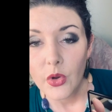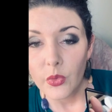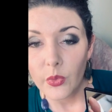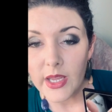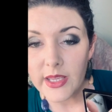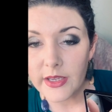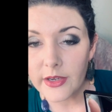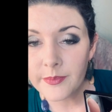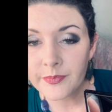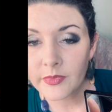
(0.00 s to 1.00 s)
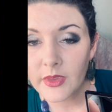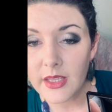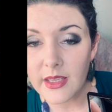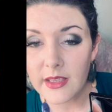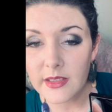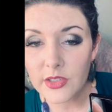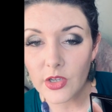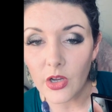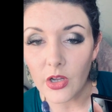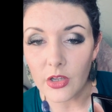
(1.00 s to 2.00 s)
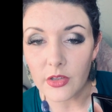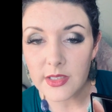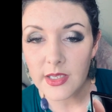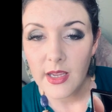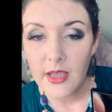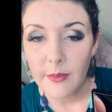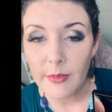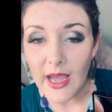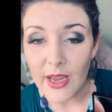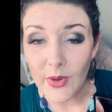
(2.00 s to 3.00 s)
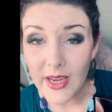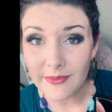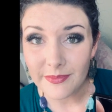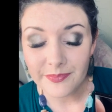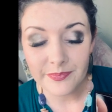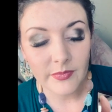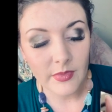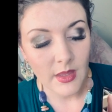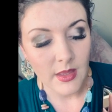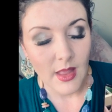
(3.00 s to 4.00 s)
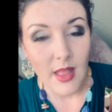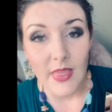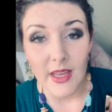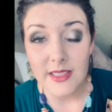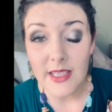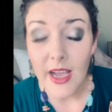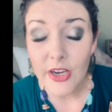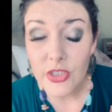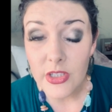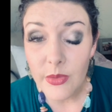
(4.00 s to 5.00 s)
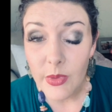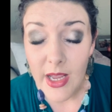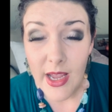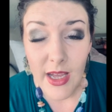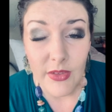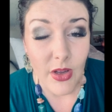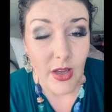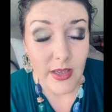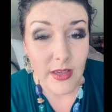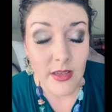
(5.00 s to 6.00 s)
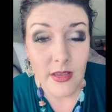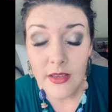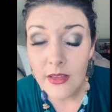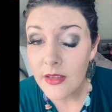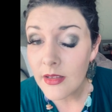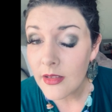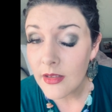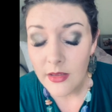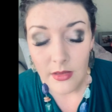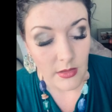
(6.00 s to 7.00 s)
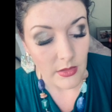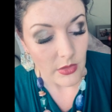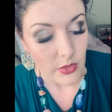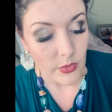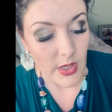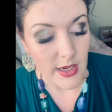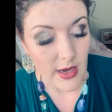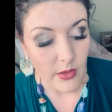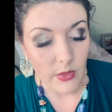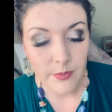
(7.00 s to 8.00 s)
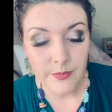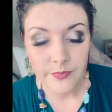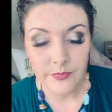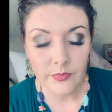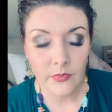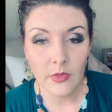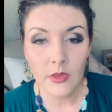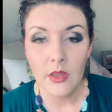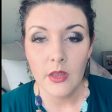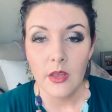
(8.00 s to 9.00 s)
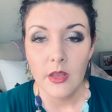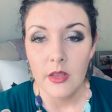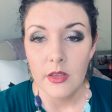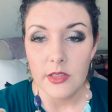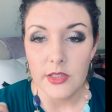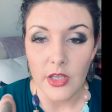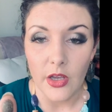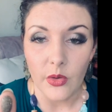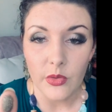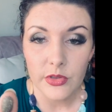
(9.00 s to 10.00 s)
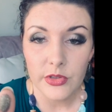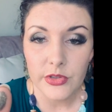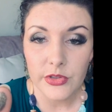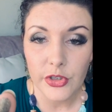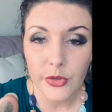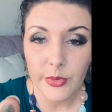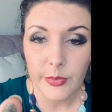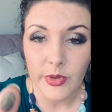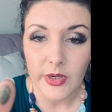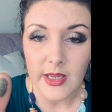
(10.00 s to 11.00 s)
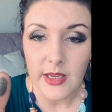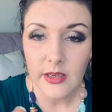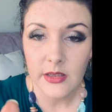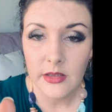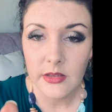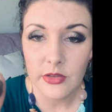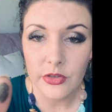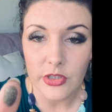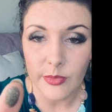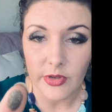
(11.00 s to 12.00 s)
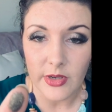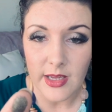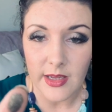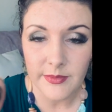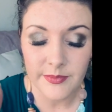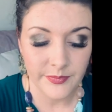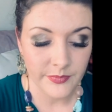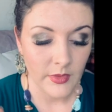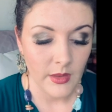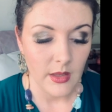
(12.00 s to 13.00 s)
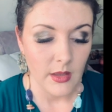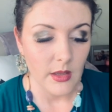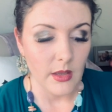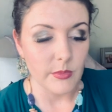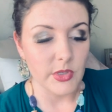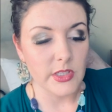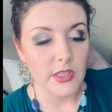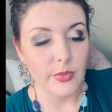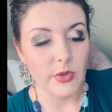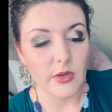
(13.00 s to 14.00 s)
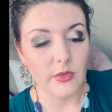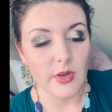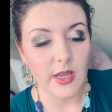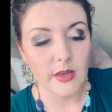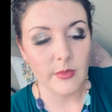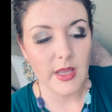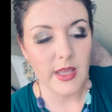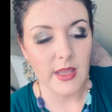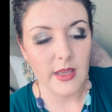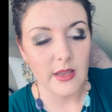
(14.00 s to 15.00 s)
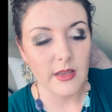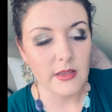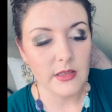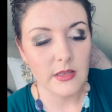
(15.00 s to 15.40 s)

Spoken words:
right here is called Pyrite. That is actually what I have on right now. So super pretty, shimmery. I'm just going to put it right on my hand,